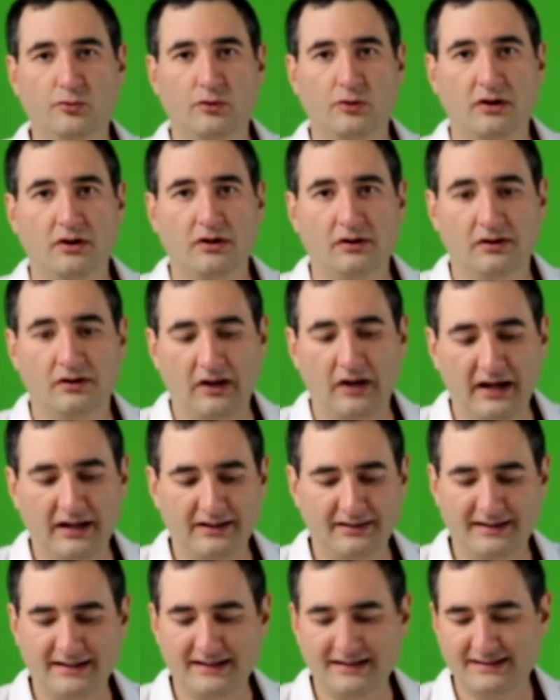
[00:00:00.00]

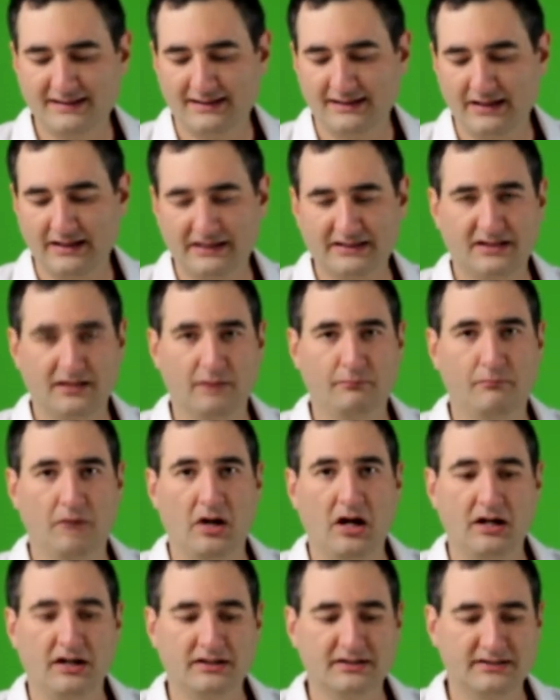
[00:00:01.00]
Like these custom
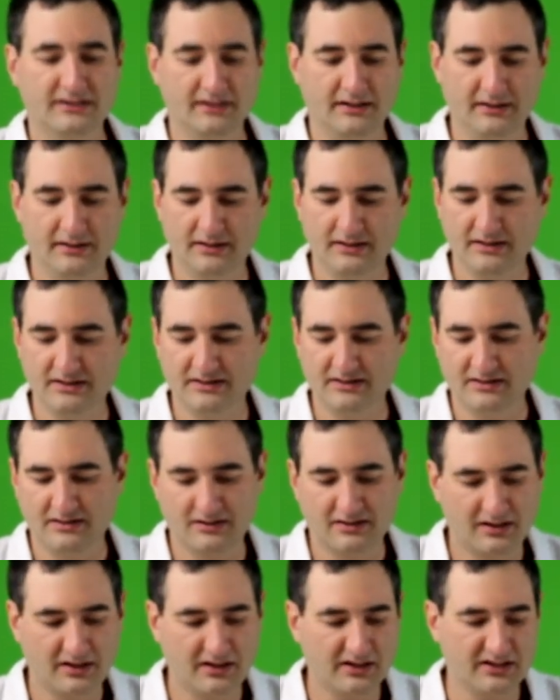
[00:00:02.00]
MOCs and these
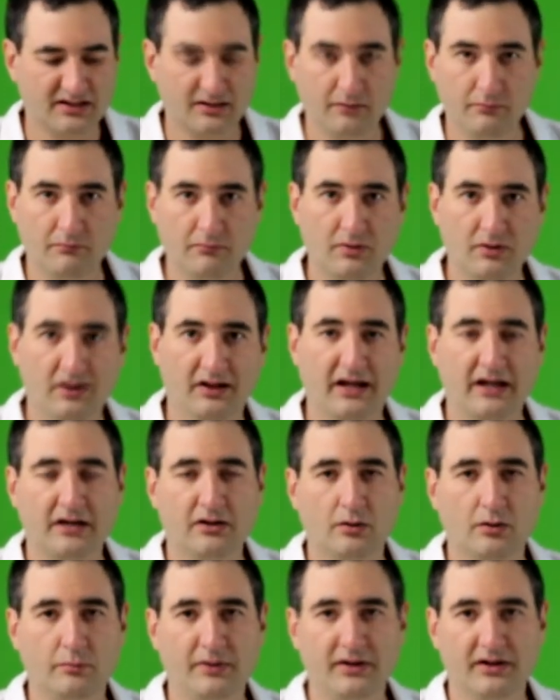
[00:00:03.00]
custom
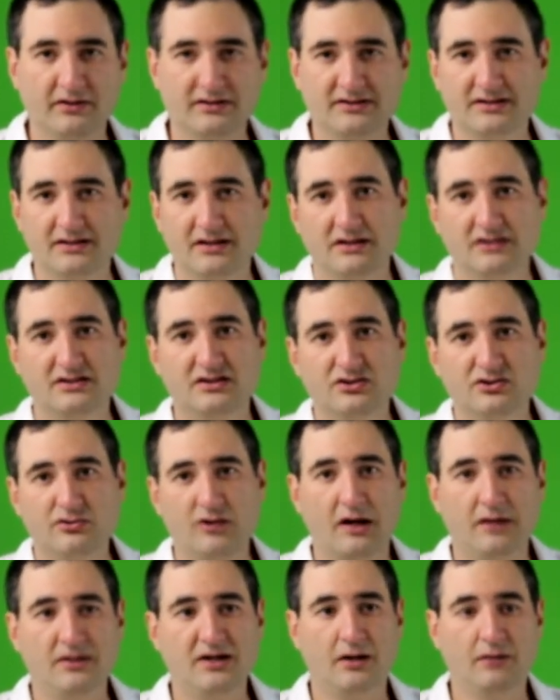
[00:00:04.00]
Lego builds,
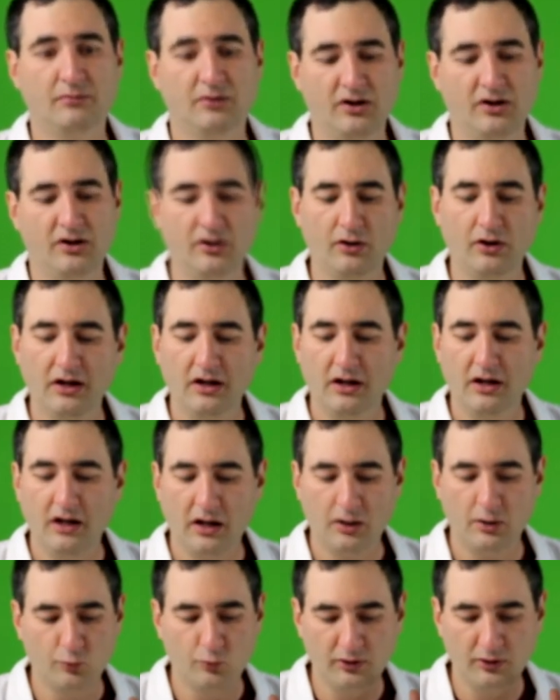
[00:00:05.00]
subscribe down below
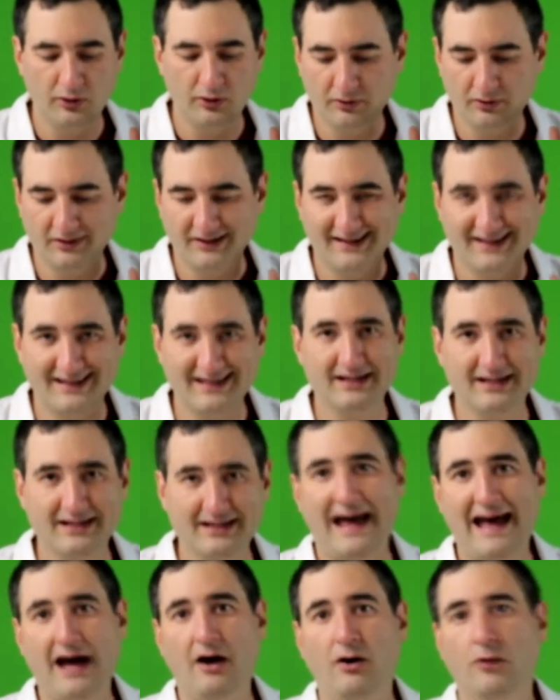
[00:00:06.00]
and we will get
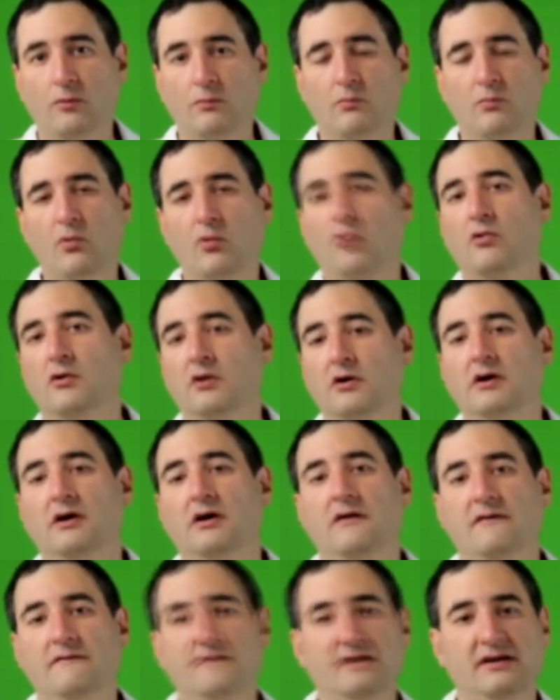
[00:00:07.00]
out more
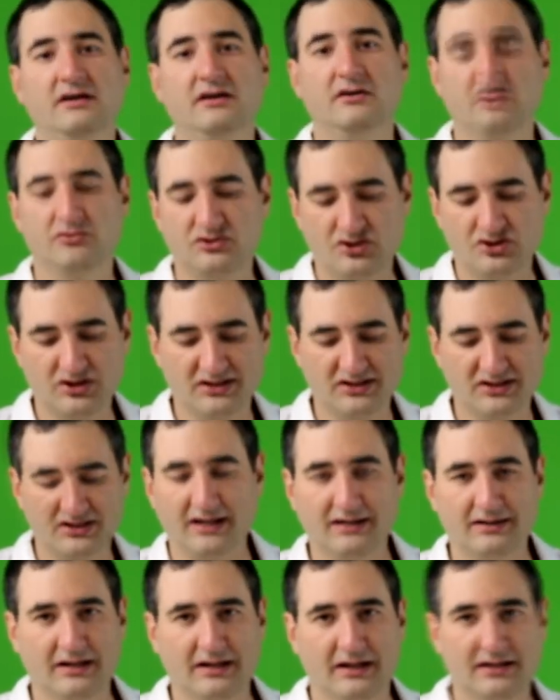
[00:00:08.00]
videos just
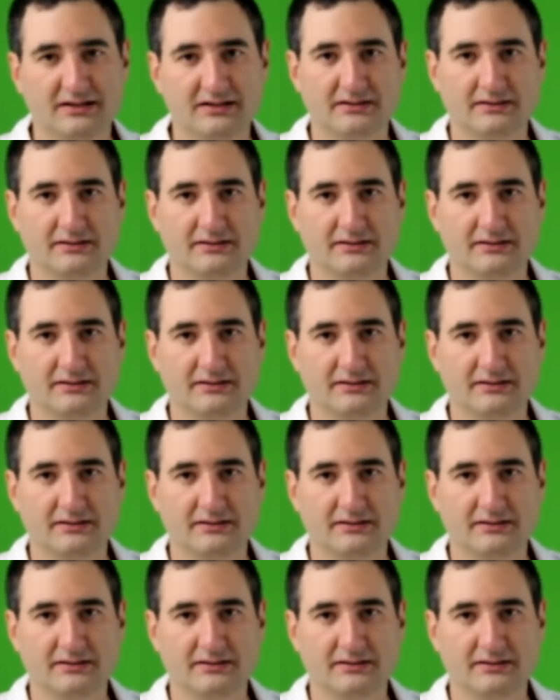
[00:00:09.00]
like this.